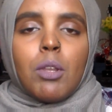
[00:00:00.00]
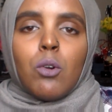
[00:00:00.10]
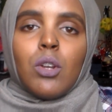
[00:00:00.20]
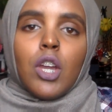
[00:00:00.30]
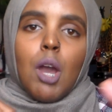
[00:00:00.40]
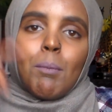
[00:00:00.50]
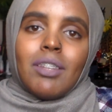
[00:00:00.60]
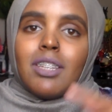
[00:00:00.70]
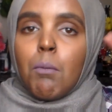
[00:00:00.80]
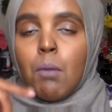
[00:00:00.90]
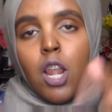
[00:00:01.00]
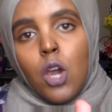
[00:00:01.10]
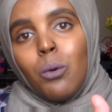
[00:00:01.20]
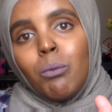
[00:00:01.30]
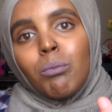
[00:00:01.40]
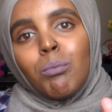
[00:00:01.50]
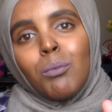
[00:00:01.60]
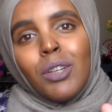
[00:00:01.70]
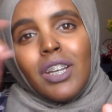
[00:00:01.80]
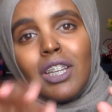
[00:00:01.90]
me know in the comments down below.
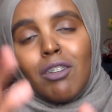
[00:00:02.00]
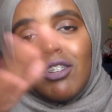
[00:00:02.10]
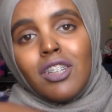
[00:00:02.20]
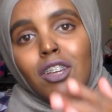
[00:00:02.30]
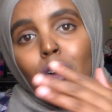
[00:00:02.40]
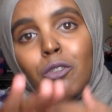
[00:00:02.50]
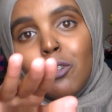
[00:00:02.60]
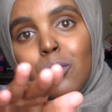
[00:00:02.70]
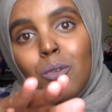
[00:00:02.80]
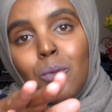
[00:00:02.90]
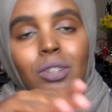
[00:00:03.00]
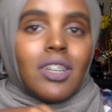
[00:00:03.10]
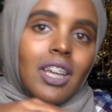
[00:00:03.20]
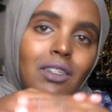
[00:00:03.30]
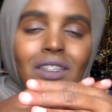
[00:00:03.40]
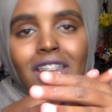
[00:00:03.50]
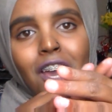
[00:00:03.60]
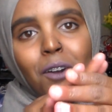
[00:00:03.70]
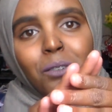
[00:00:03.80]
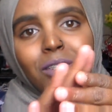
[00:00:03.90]
And I'll see y'all soon with the next
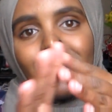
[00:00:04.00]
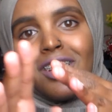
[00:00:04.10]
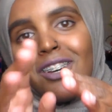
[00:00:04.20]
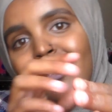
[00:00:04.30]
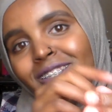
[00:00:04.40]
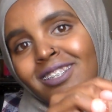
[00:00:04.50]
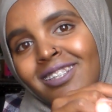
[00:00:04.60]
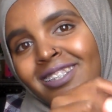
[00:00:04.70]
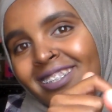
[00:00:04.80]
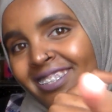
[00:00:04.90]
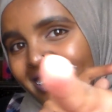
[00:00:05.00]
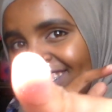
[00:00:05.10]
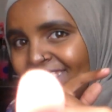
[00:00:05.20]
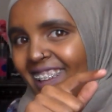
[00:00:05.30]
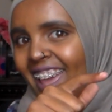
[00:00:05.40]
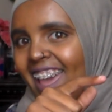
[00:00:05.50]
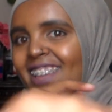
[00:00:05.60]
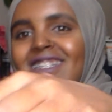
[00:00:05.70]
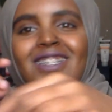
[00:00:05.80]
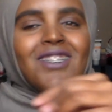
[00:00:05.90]
video. So,
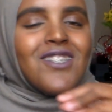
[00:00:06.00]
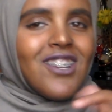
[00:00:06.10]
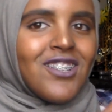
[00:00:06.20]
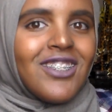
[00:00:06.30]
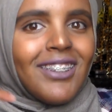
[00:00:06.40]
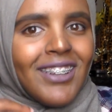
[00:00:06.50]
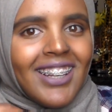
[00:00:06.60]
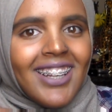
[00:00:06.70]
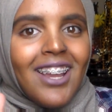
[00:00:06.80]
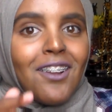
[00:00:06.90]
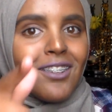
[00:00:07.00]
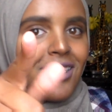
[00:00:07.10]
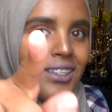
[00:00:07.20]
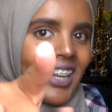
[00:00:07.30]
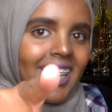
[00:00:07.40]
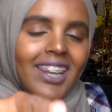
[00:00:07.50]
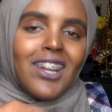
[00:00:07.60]
you see what I did there? You see what I did